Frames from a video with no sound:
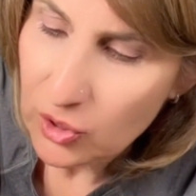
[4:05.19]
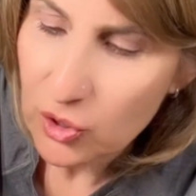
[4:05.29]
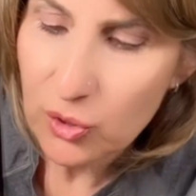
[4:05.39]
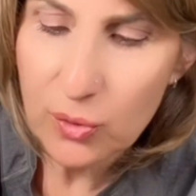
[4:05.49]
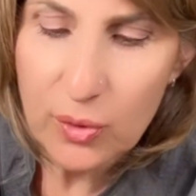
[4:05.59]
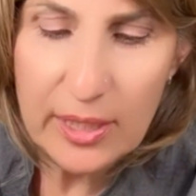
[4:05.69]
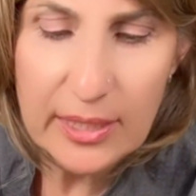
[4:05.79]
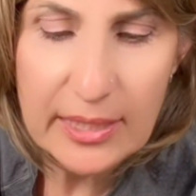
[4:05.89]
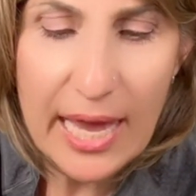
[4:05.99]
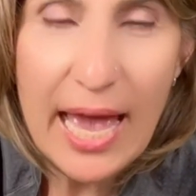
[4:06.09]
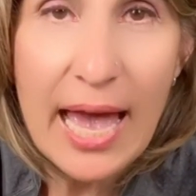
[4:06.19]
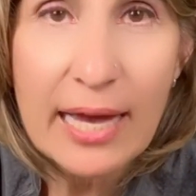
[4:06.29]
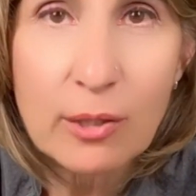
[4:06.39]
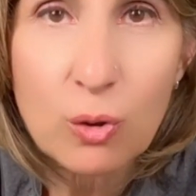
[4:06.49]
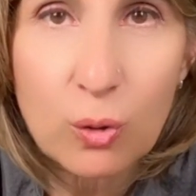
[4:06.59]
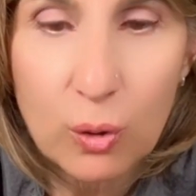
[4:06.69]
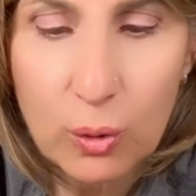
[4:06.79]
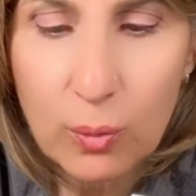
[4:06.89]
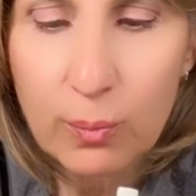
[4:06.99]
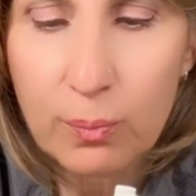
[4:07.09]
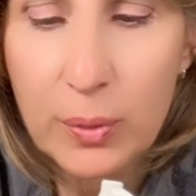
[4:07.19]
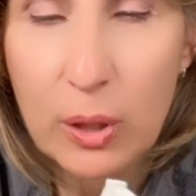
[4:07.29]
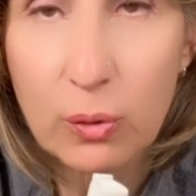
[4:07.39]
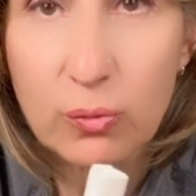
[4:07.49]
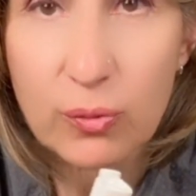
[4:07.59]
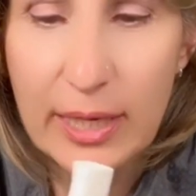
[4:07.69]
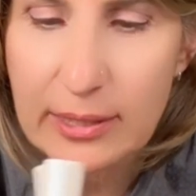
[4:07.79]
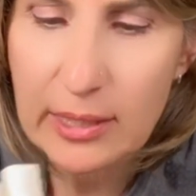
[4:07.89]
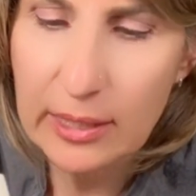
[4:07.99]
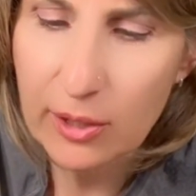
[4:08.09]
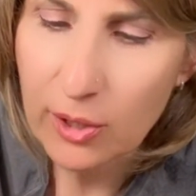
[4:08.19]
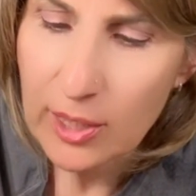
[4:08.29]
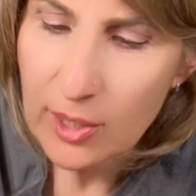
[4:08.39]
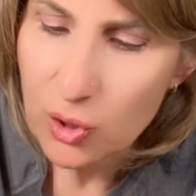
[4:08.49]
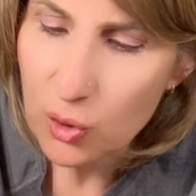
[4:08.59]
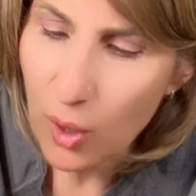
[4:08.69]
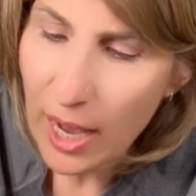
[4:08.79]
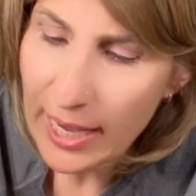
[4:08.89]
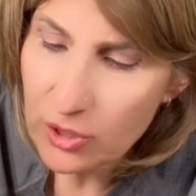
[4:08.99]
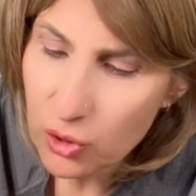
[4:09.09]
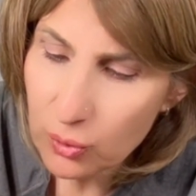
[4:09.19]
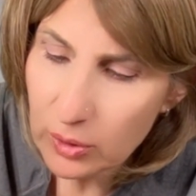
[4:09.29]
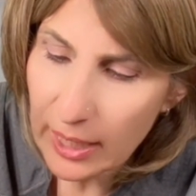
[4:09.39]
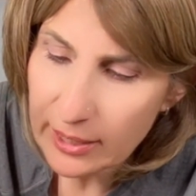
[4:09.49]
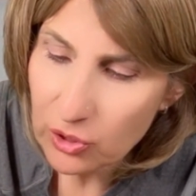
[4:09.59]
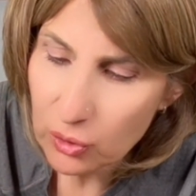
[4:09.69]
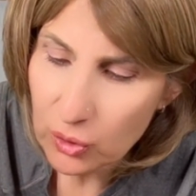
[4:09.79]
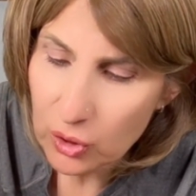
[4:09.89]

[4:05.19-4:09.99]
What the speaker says: to this ankle bone right here. So I do like to